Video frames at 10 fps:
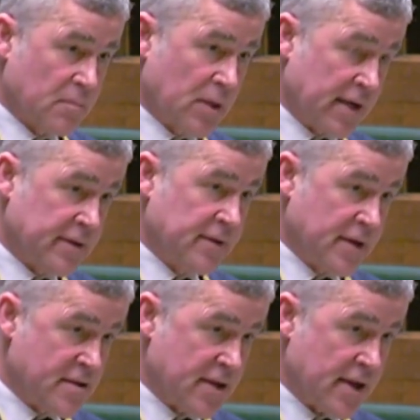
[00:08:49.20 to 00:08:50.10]
planning
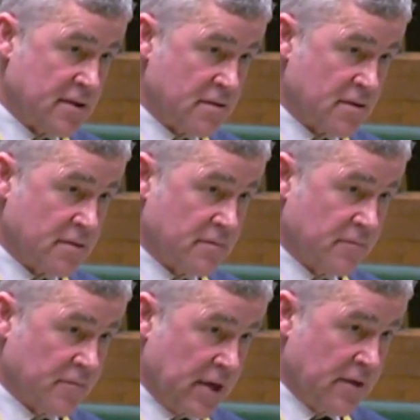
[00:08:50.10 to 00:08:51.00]
consents
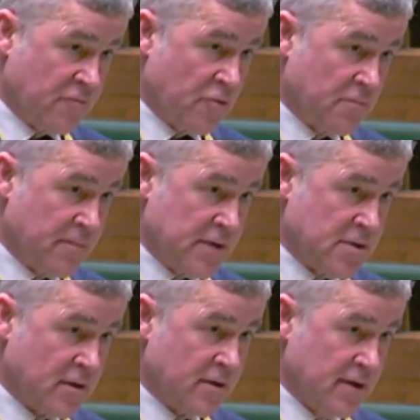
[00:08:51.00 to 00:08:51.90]
for
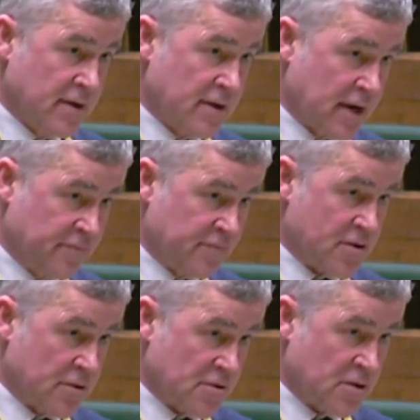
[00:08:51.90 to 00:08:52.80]
major
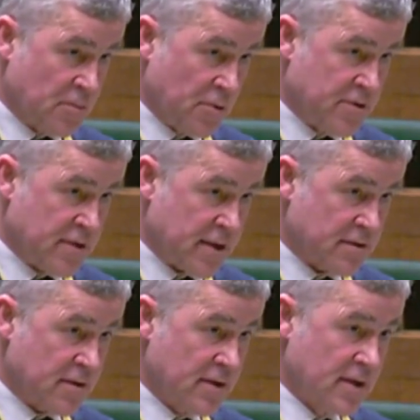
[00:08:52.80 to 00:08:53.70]
infrastructure
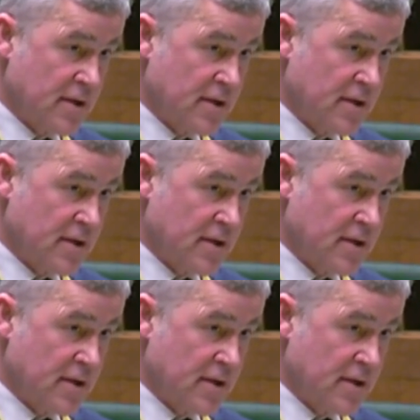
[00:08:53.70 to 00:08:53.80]
projects.